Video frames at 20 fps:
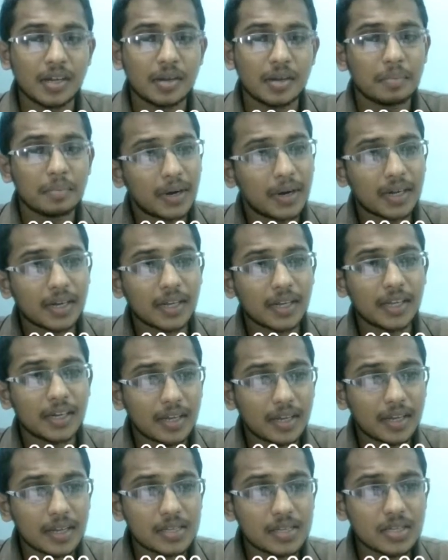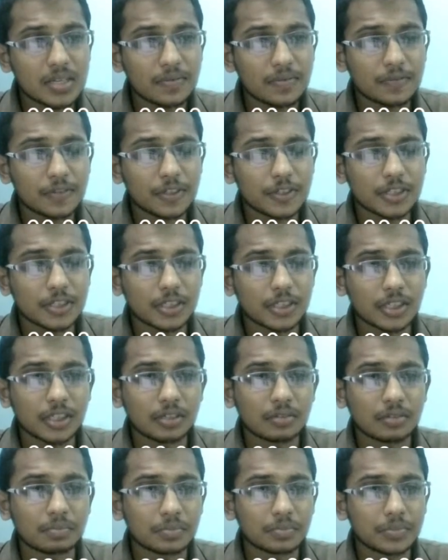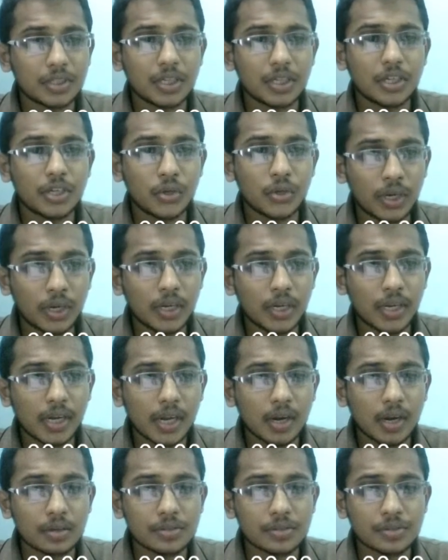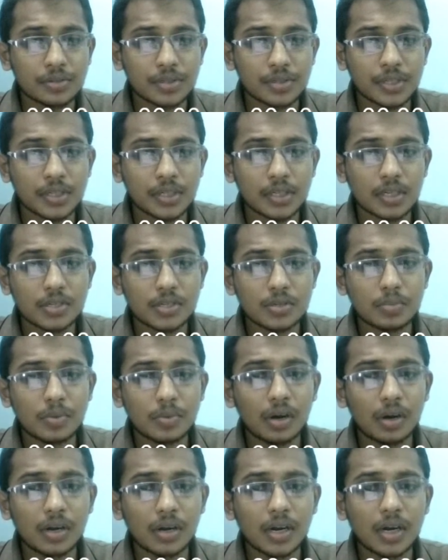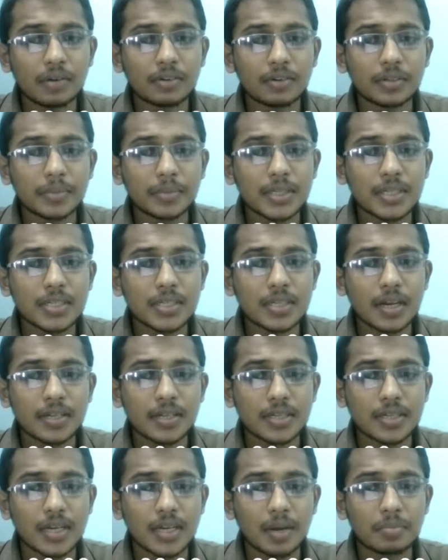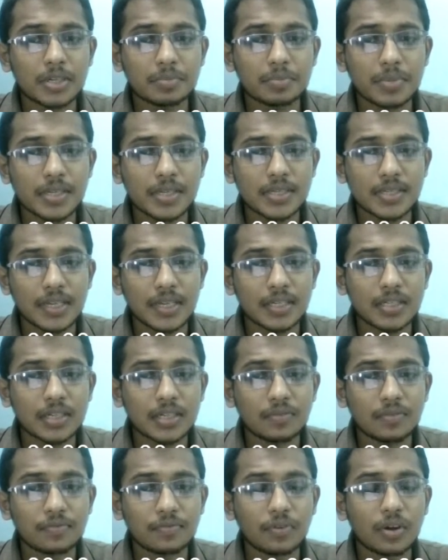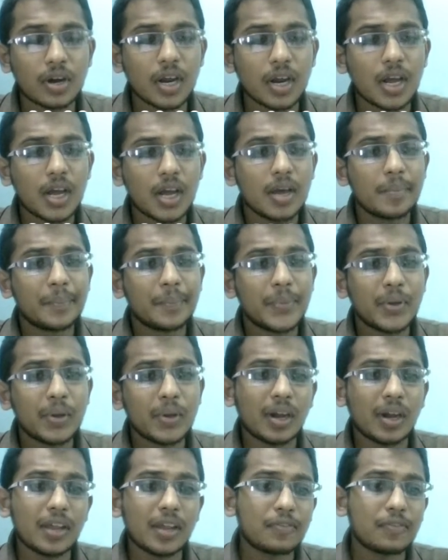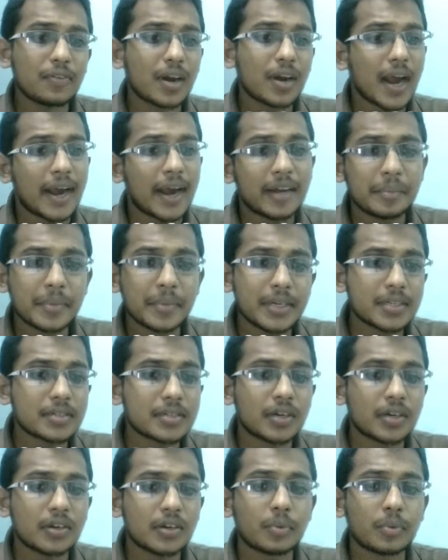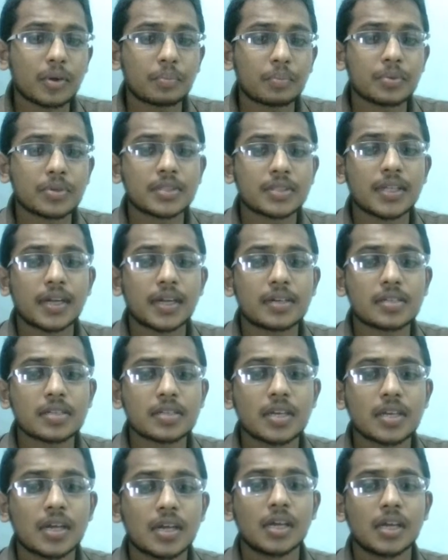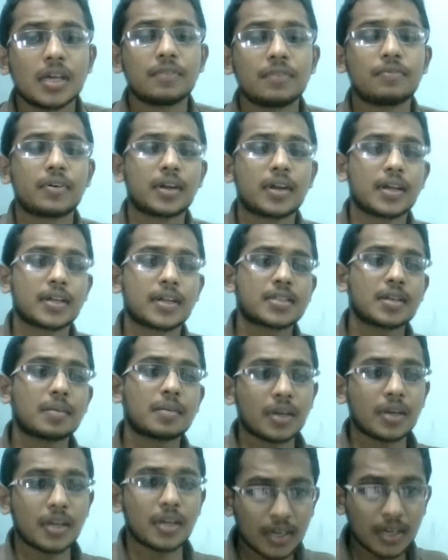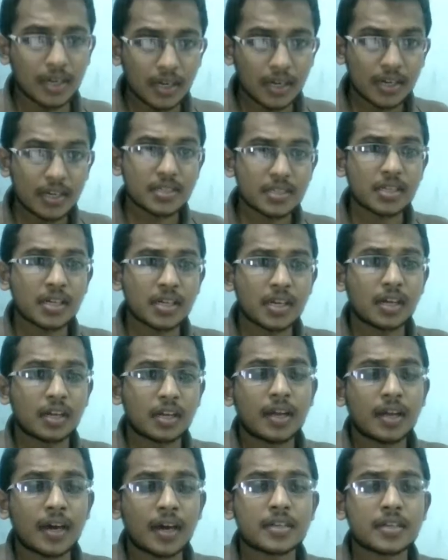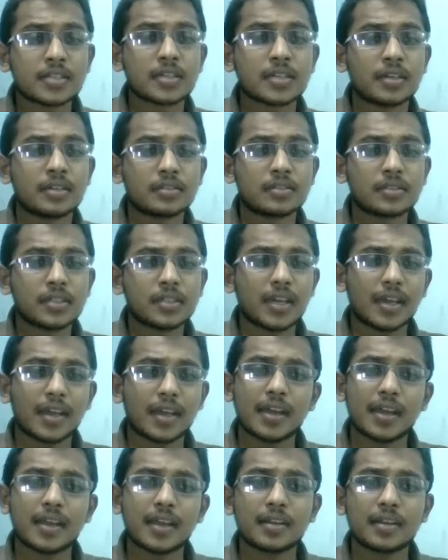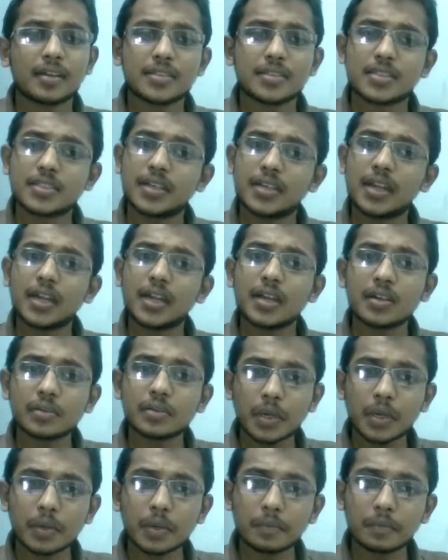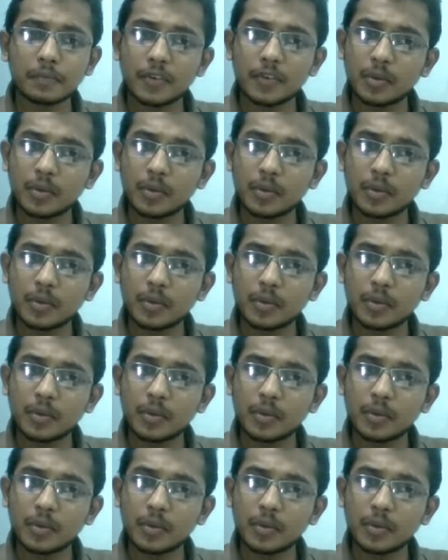But in case of the unitary constitution, smaller governments are established by center for purely for administrative purpose. That is, for example, England is a large country and state government will